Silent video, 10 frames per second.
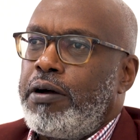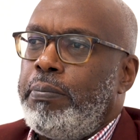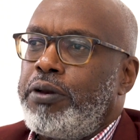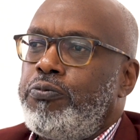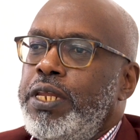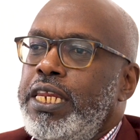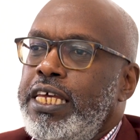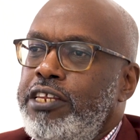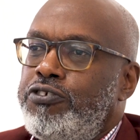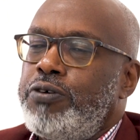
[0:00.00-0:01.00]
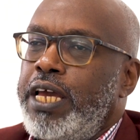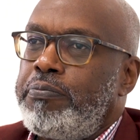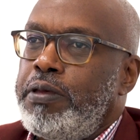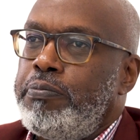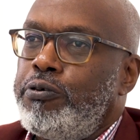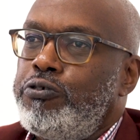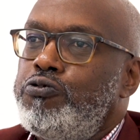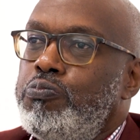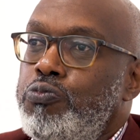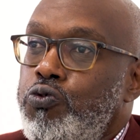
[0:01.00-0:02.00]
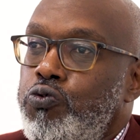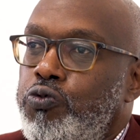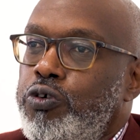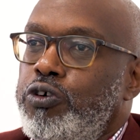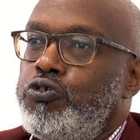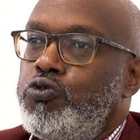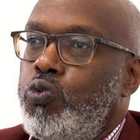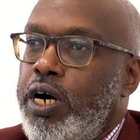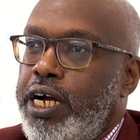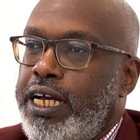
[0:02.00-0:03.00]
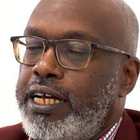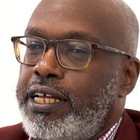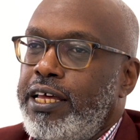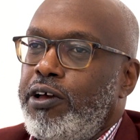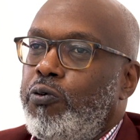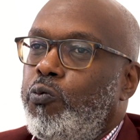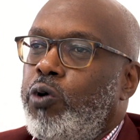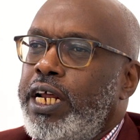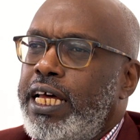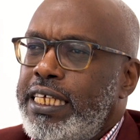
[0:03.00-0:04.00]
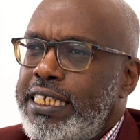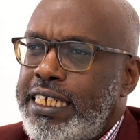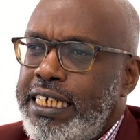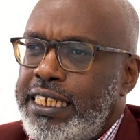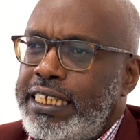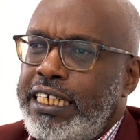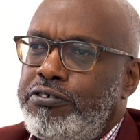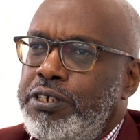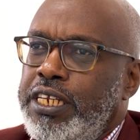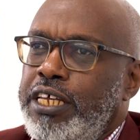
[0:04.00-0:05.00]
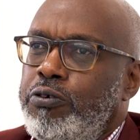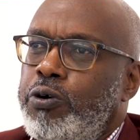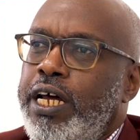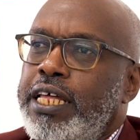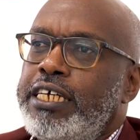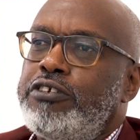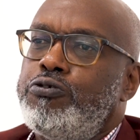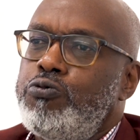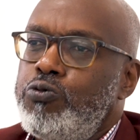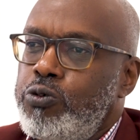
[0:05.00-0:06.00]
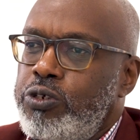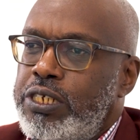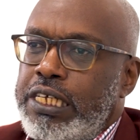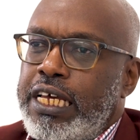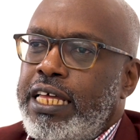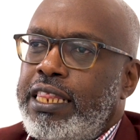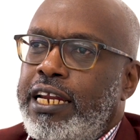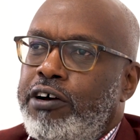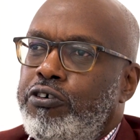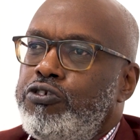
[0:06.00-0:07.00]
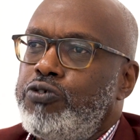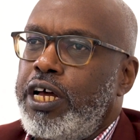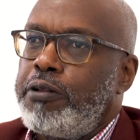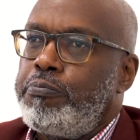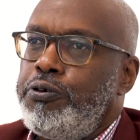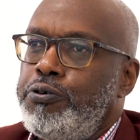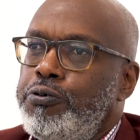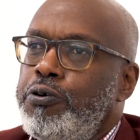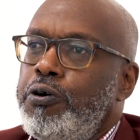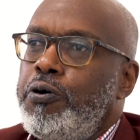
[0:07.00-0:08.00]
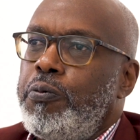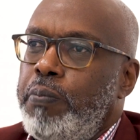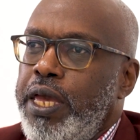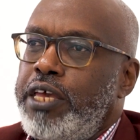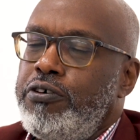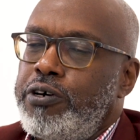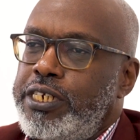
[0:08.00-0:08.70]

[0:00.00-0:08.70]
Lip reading: But we need to get people to move, to work. What are the skills that we need? What are the tools that are going to help you make your